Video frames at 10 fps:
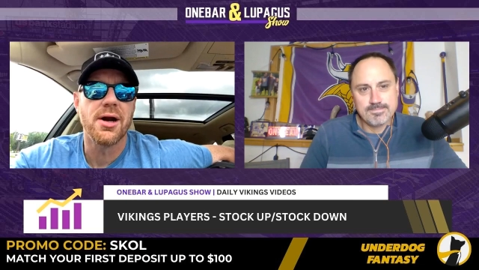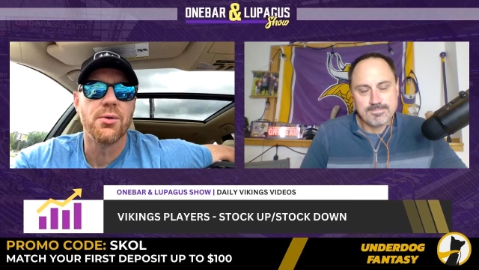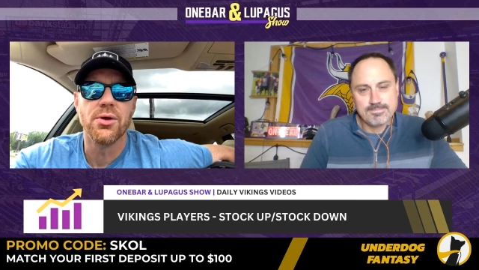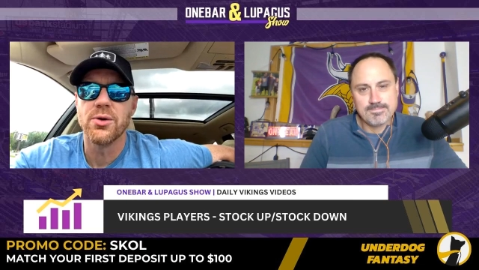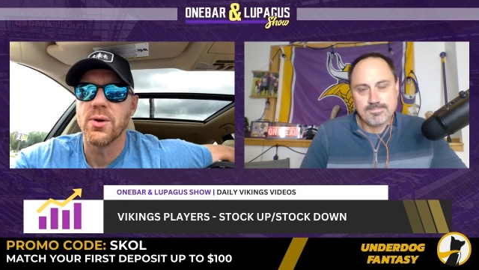Speaker 1: that I
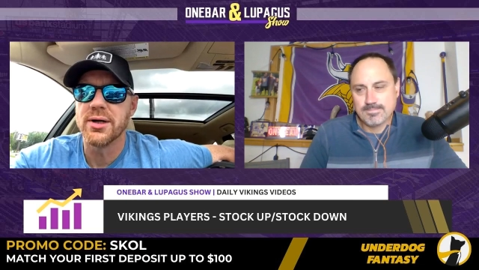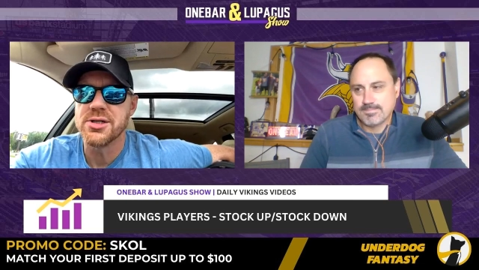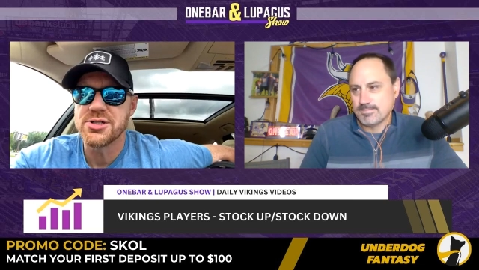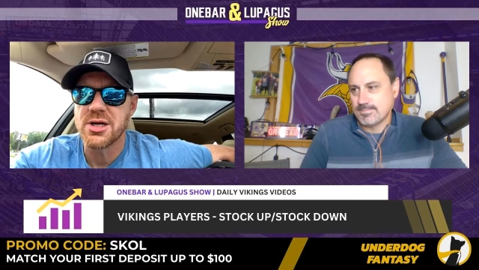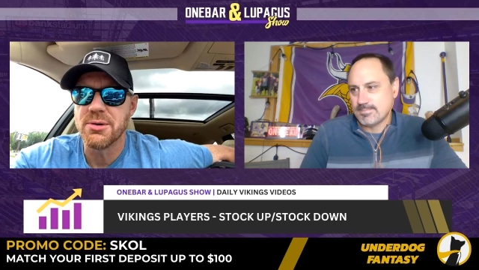really wanted
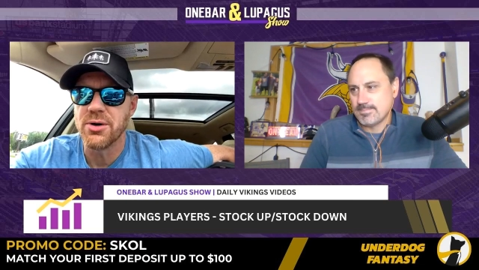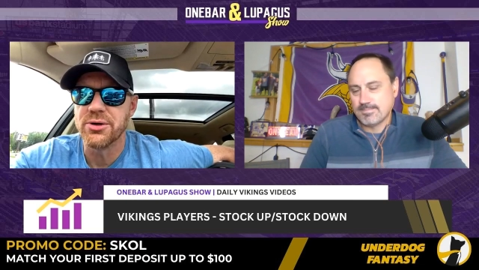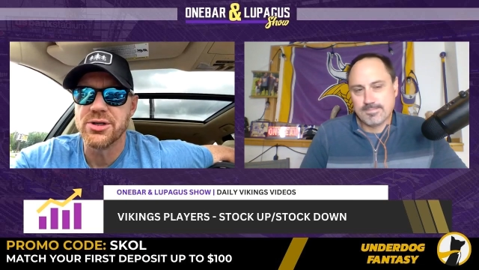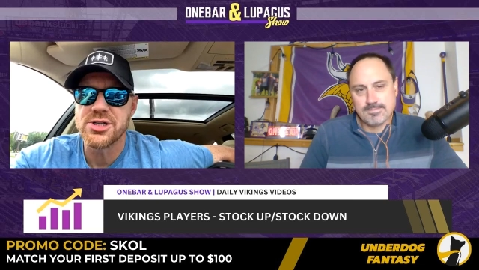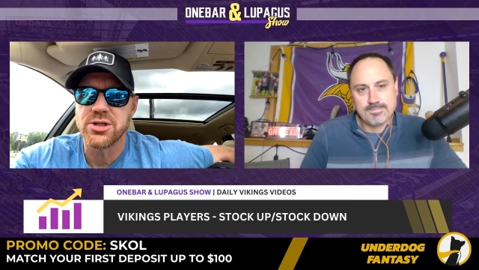just come out
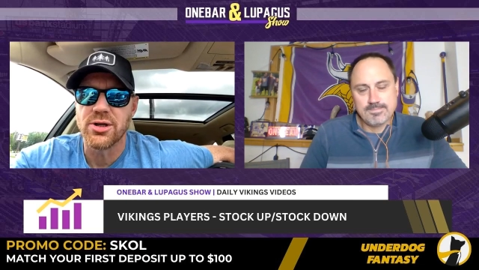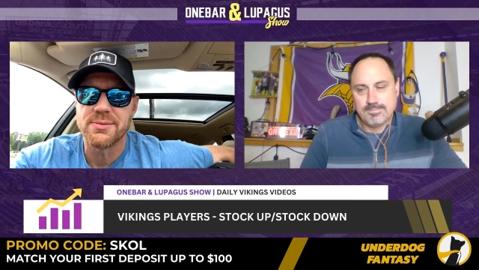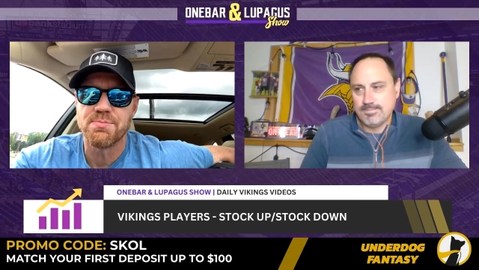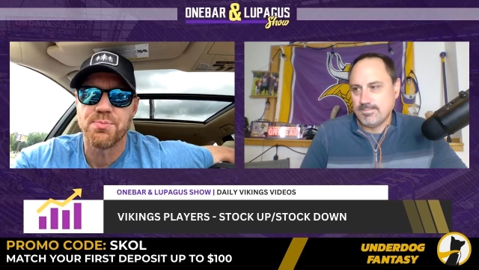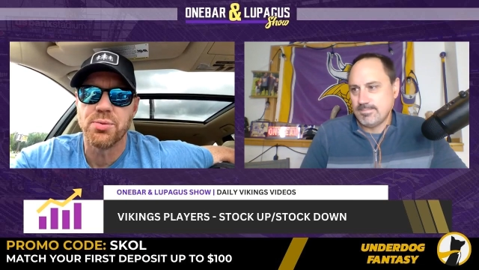and just look
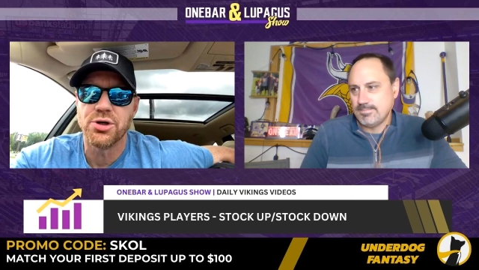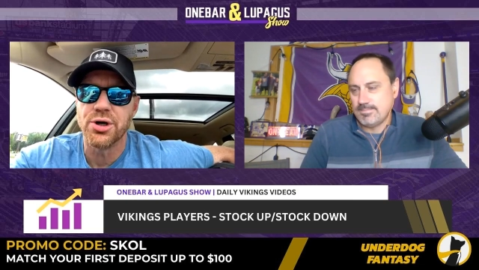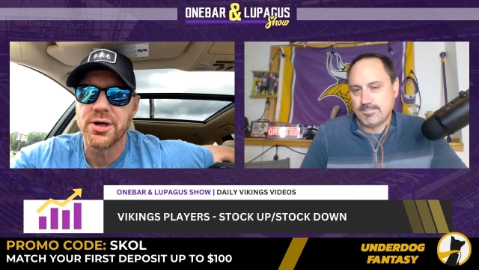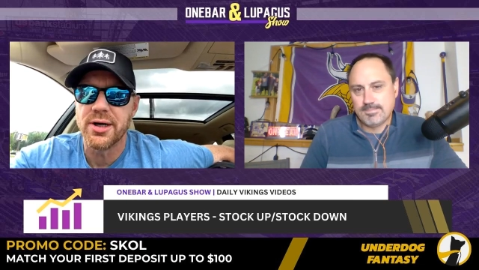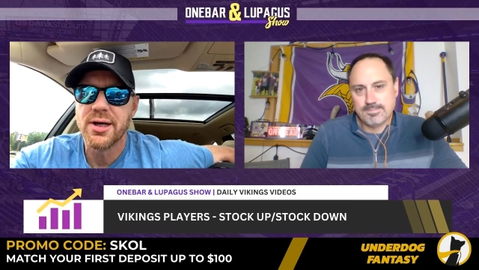
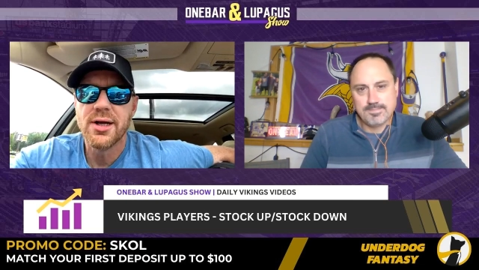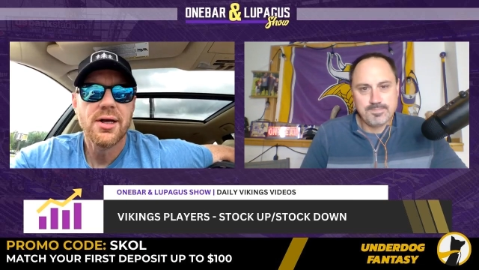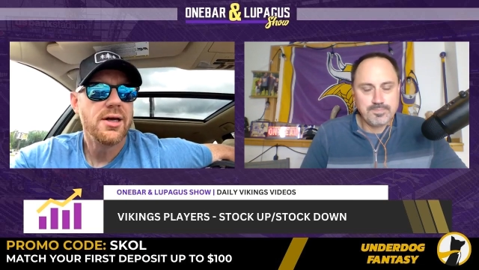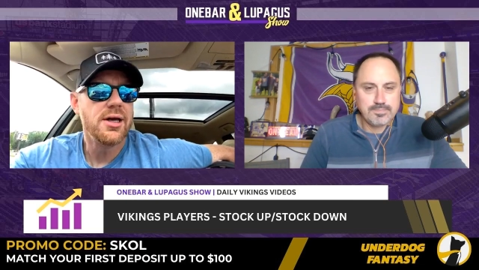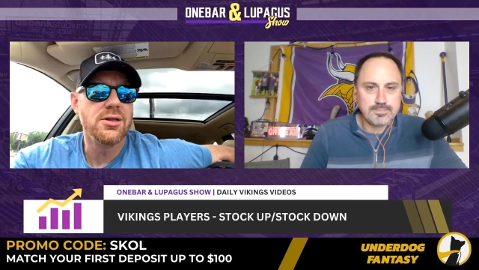good.
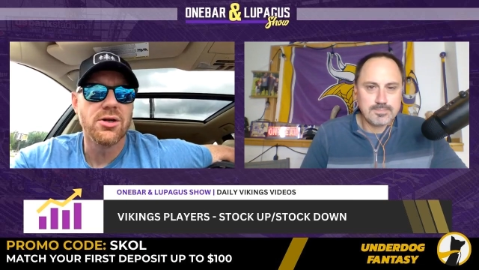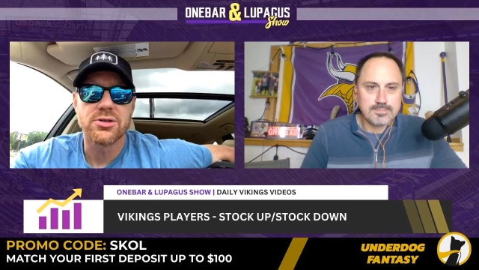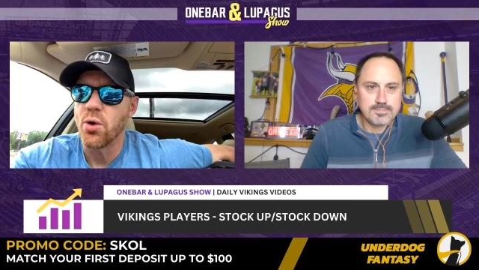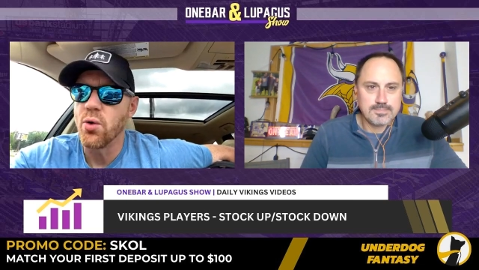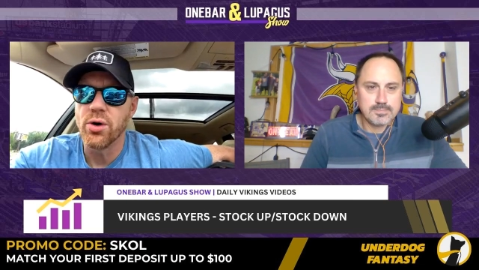He
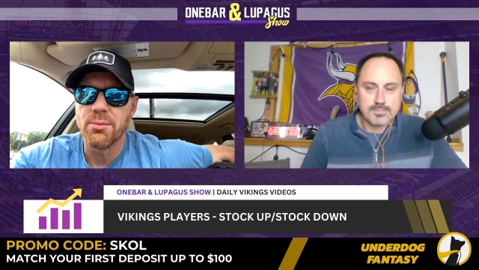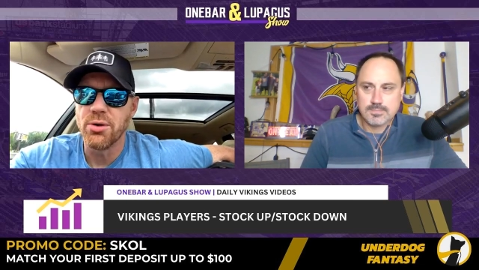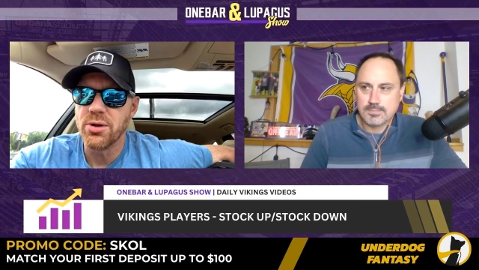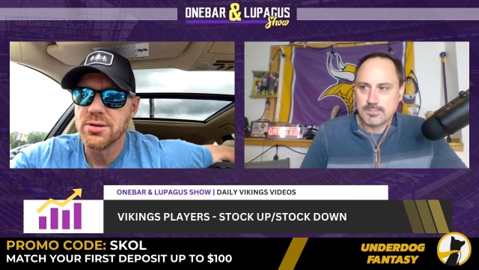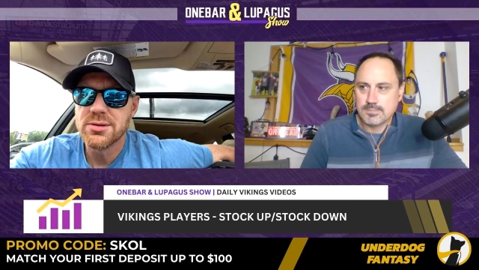looked
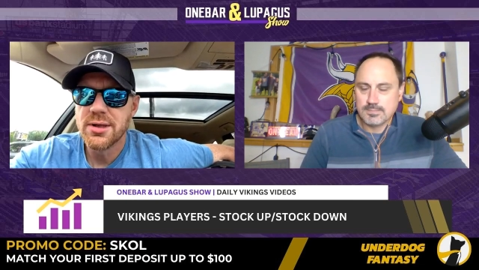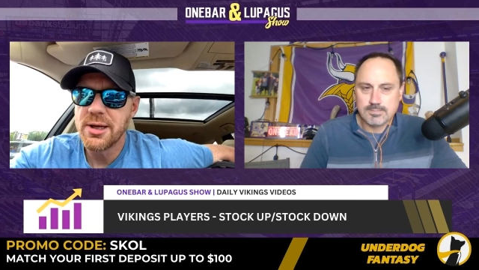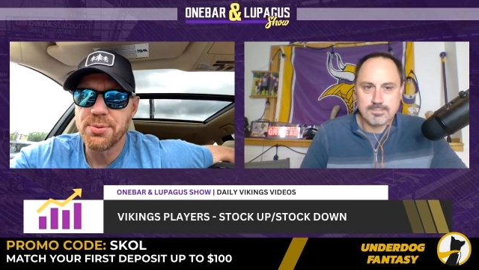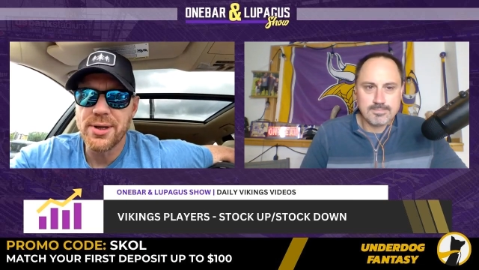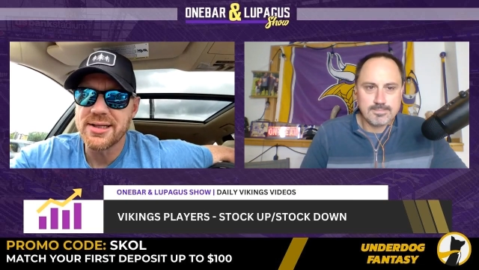horrible.
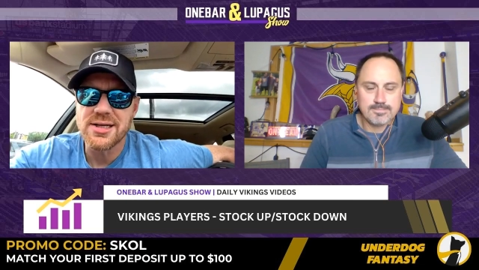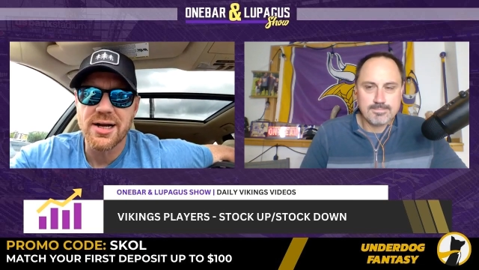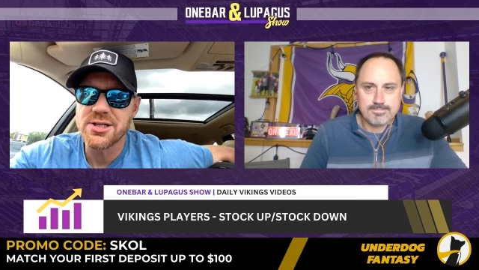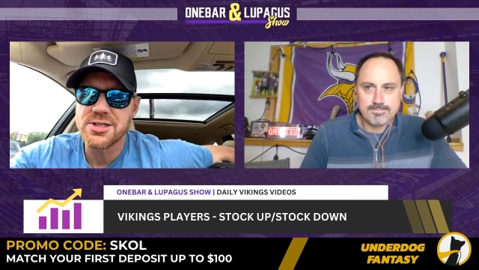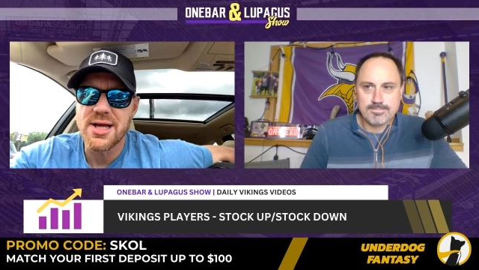He played a
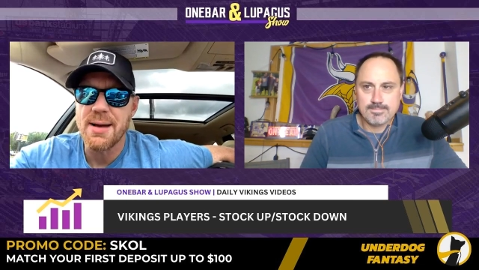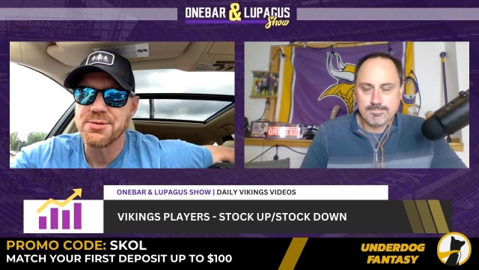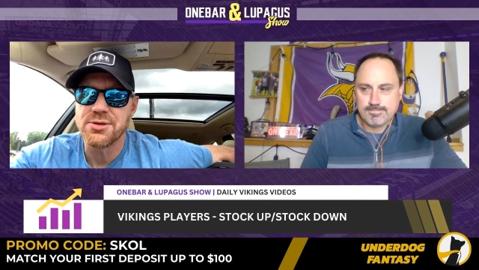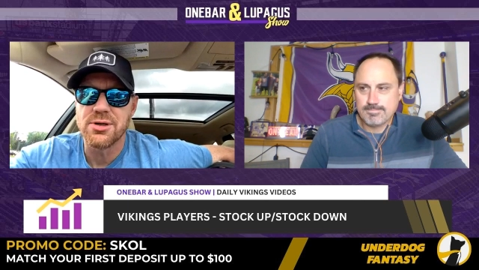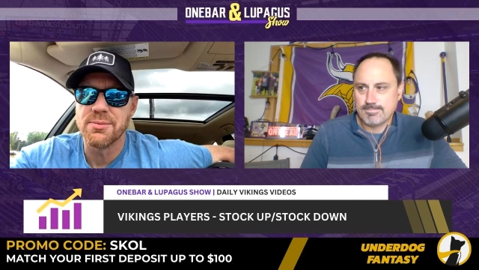ton of
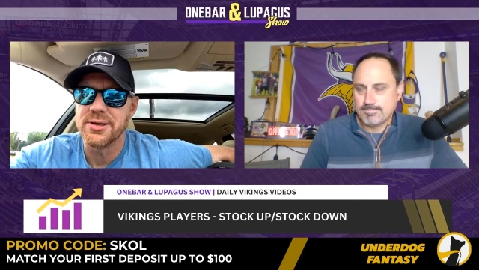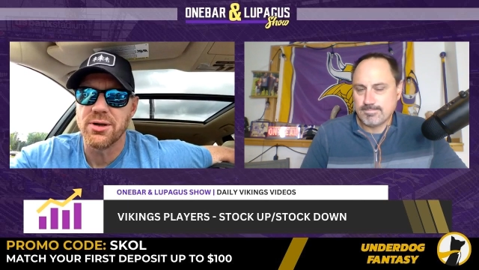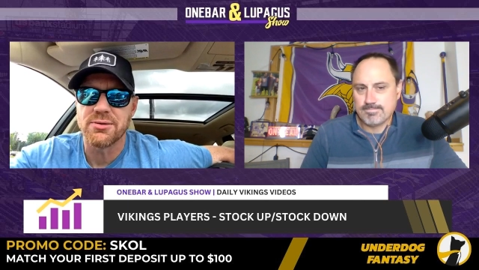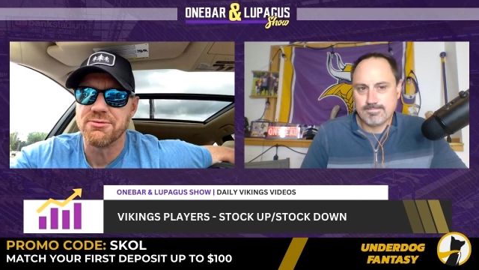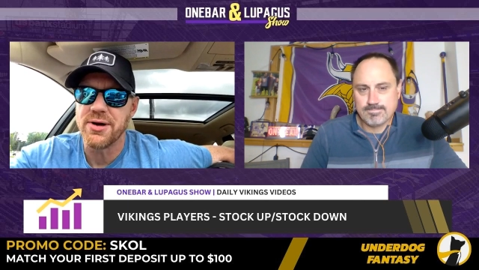snaps too, but
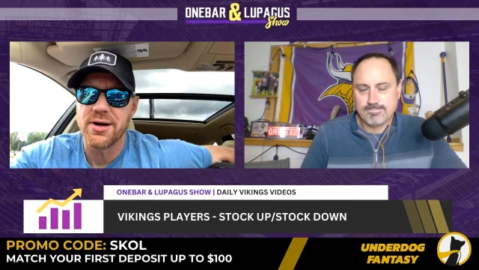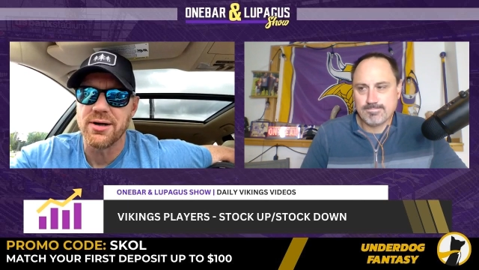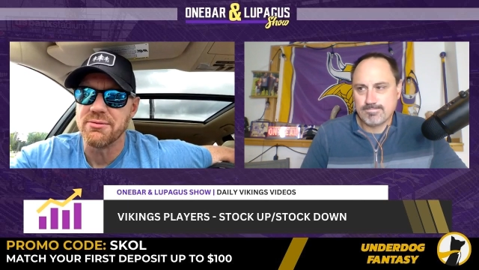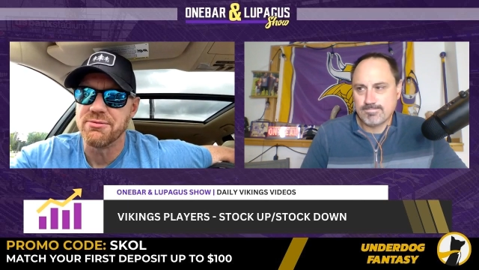looked very,